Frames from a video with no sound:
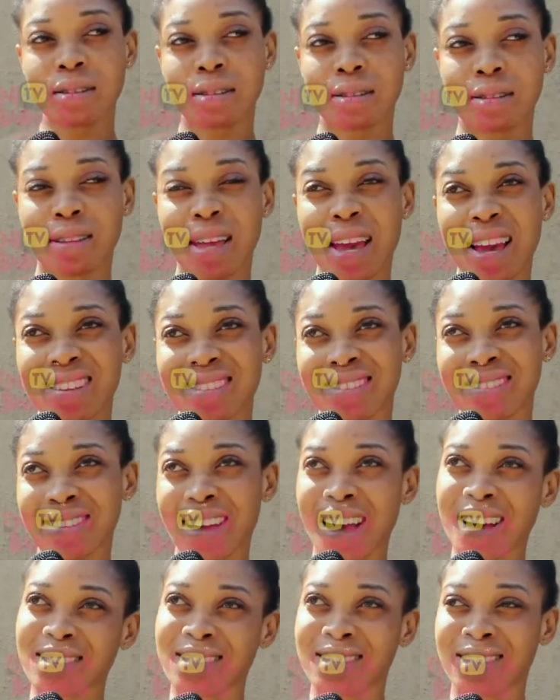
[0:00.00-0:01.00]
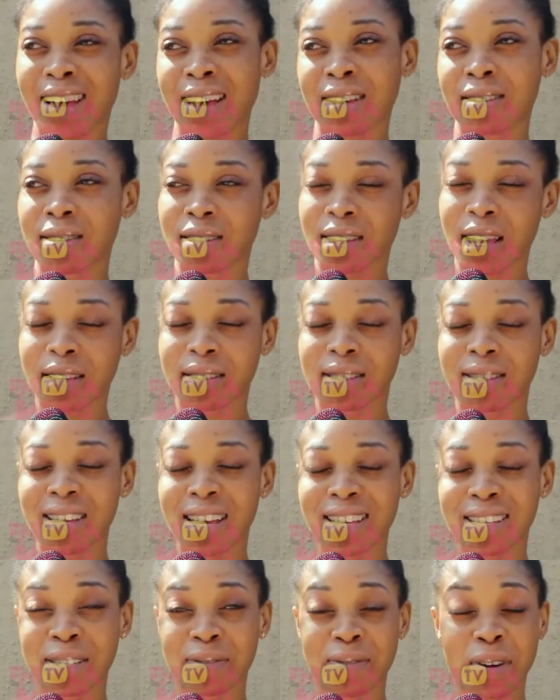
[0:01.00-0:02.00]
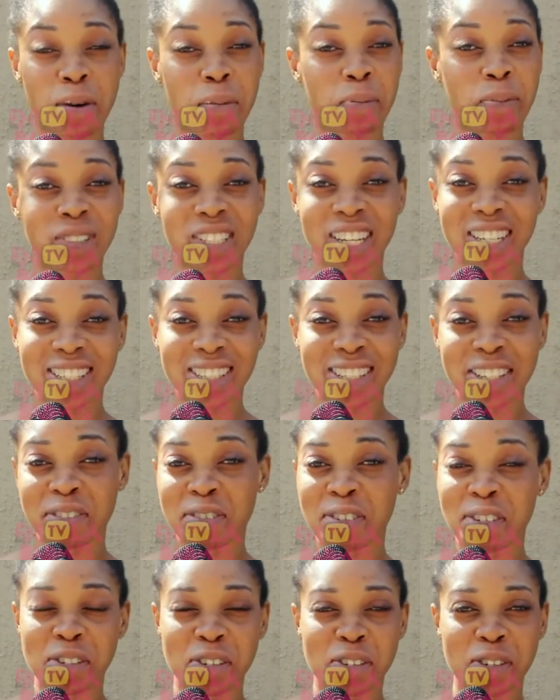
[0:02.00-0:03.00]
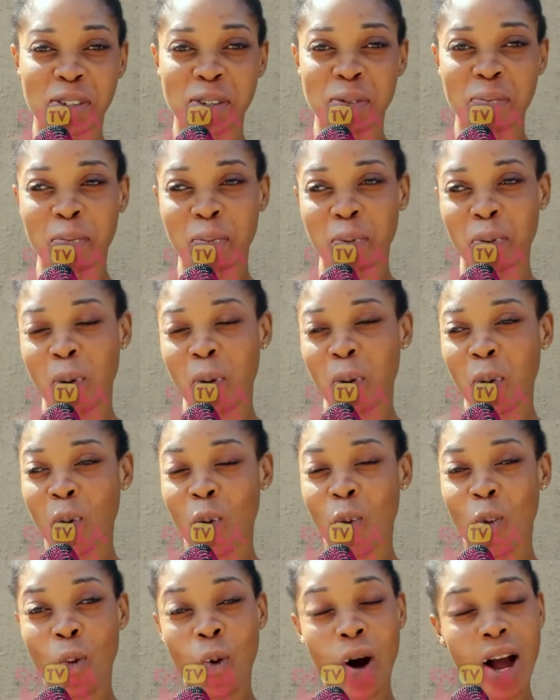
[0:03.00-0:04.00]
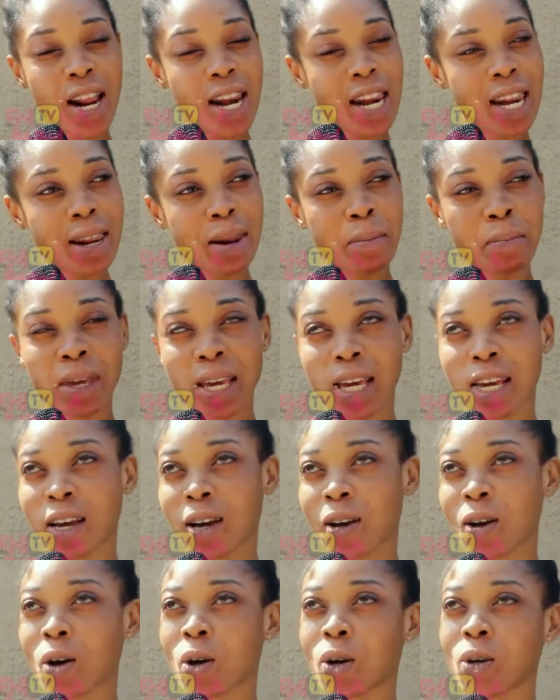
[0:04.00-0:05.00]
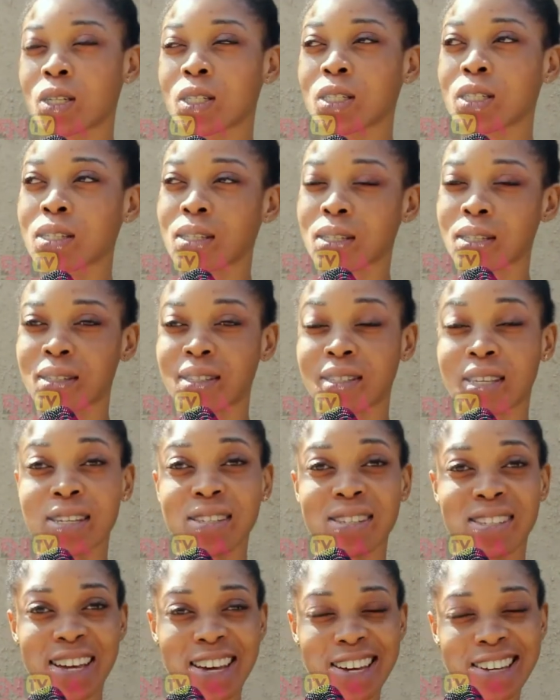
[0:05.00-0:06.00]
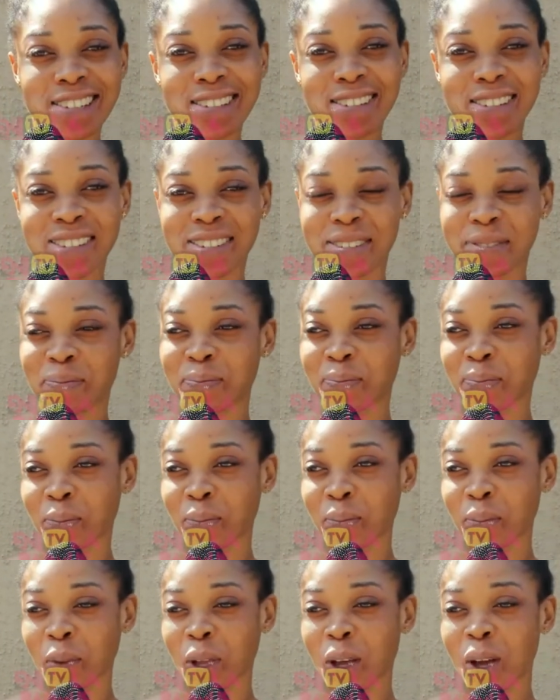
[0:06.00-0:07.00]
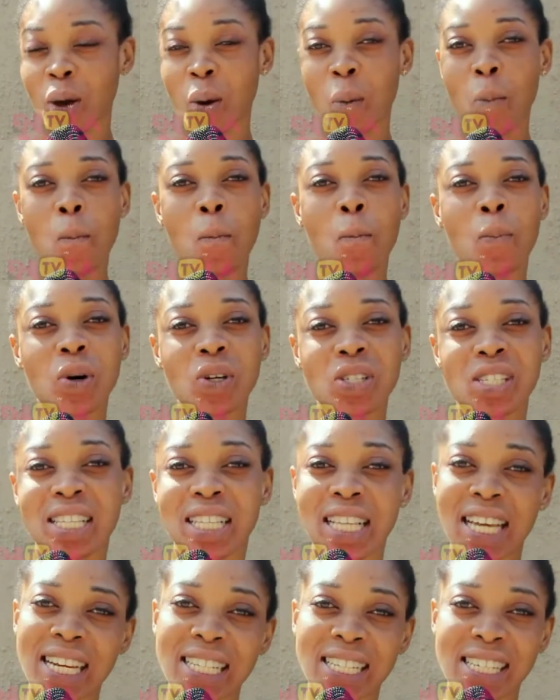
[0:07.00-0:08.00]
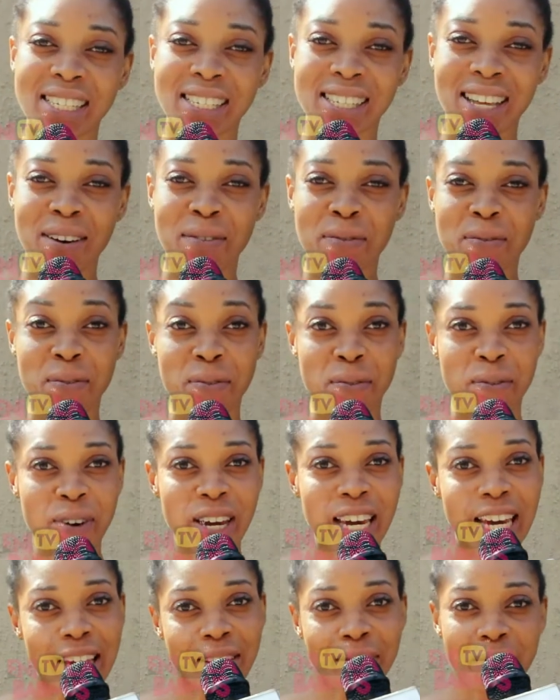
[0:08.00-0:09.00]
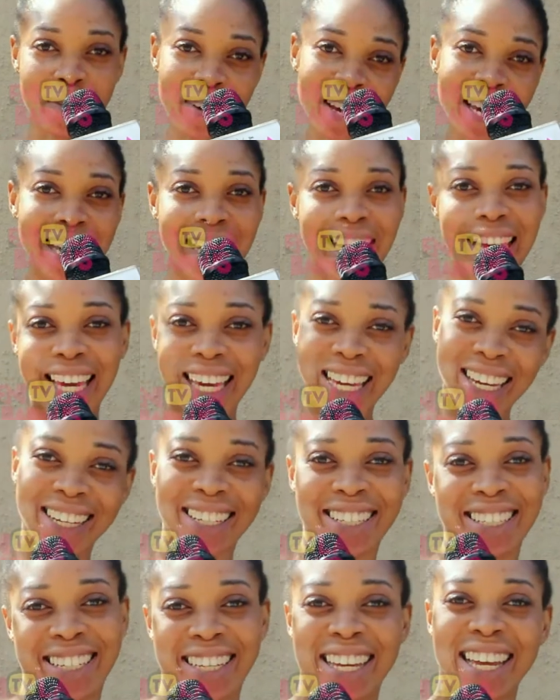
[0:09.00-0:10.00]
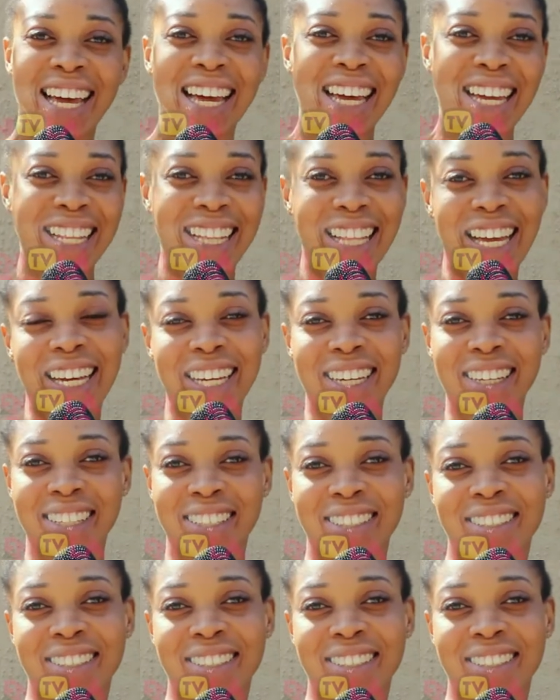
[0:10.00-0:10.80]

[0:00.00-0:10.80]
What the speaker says: sex is very important in a relationship. One, because these days most ladies are freaky. Like